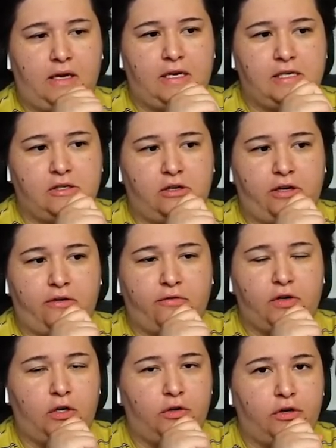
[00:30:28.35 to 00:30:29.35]
he's looking
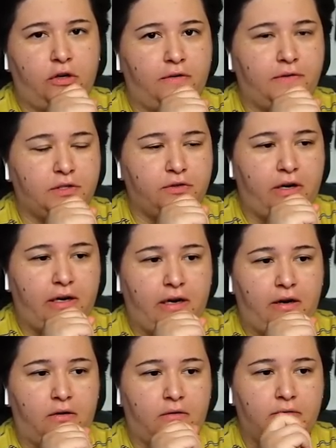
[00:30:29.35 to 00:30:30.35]
real nervous right
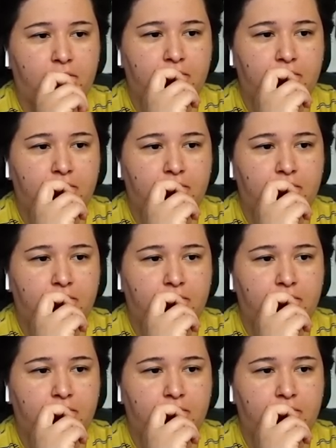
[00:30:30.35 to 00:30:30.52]
now.